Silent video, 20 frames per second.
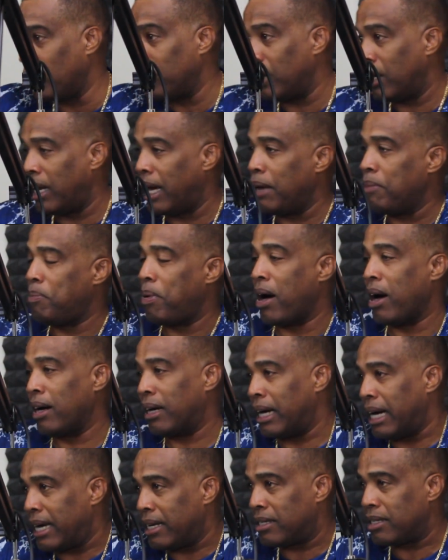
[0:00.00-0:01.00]
down the line
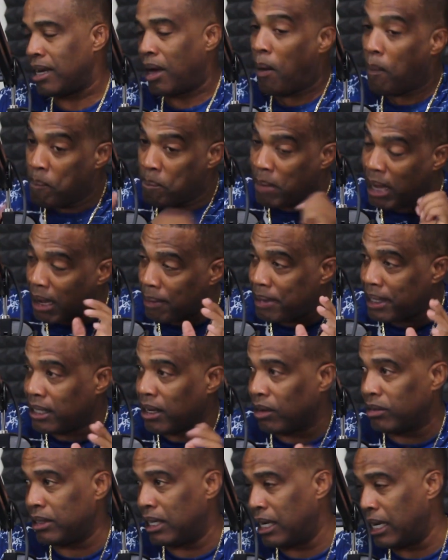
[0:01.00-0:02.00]
Paradise, maybe
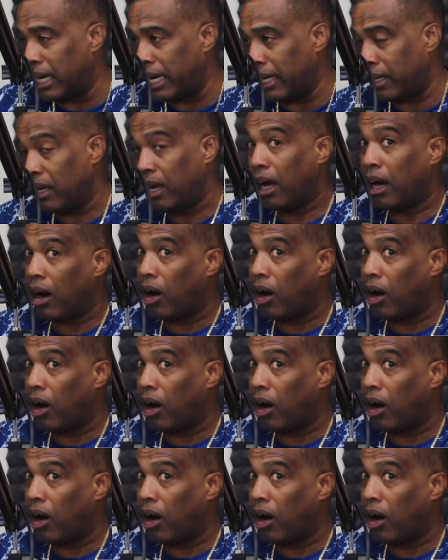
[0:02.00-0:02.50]
down the line.